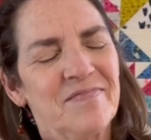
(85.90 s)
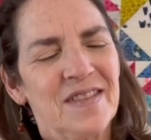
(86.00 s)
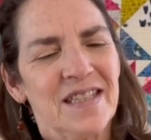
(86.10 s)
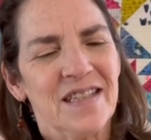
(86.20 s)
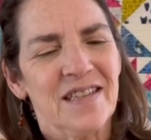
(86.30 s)

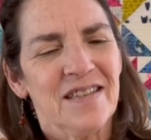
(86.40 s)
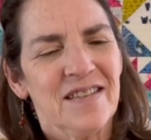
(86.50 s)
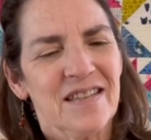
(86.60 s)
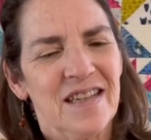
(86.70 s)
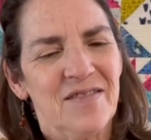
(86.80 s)
There,
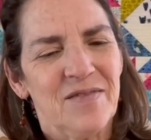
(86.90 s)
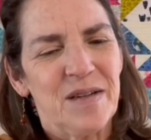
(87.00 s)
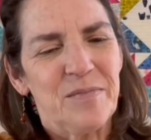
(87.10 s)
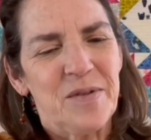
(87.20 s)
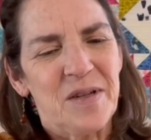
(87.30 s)
and one
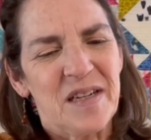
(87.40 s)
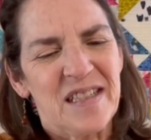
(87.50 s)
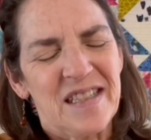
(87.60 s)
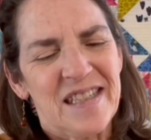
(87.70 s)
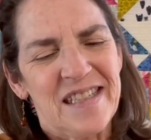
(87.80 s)
more.
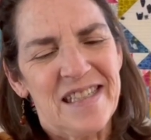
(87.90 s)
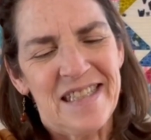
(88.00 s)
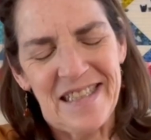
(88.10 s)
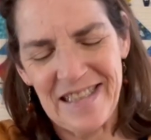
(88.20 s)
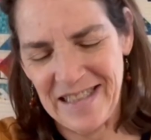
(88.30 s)

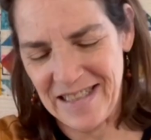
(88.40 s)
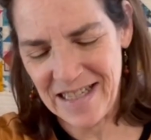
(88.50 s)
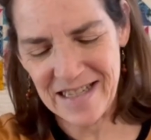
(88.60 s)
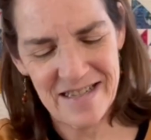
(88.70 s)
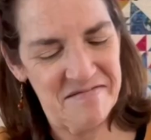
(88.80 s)

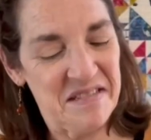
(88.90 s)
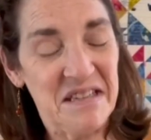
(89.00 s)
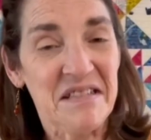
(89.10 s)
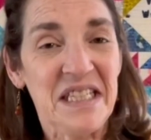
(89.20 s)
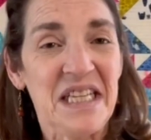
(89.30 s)
Just
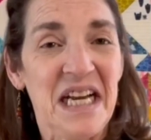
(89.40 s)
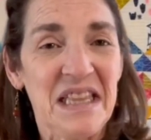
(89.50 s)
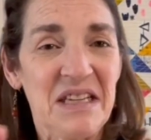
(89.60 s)
literally cut the